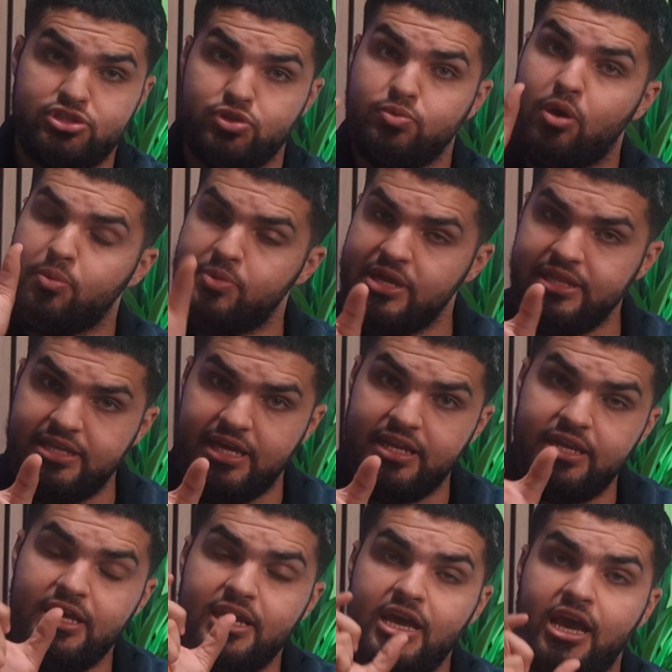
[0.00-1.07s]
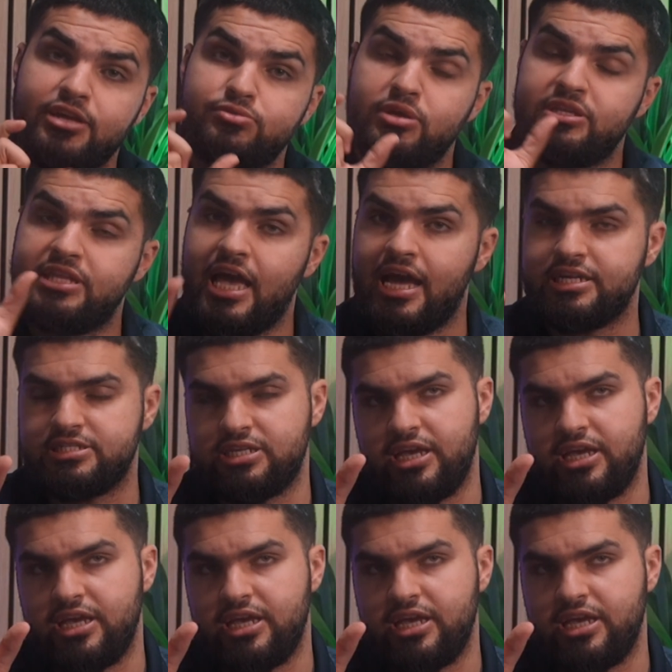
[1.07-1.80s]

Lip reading: So what we did is we attached,